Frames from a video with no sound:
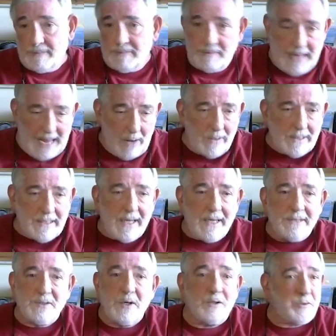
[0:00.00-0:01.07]

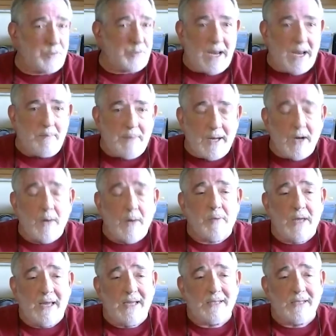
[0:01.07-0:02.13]
nowadays on tramp
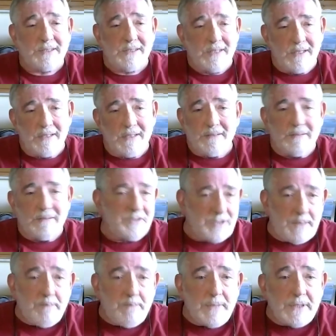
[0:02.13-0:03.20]
airplanes,
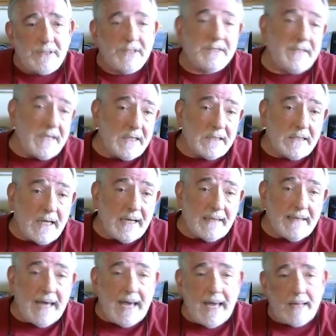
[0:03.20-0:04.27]
shipments, things like
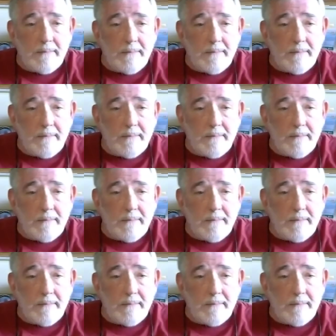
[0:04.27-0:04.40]
that.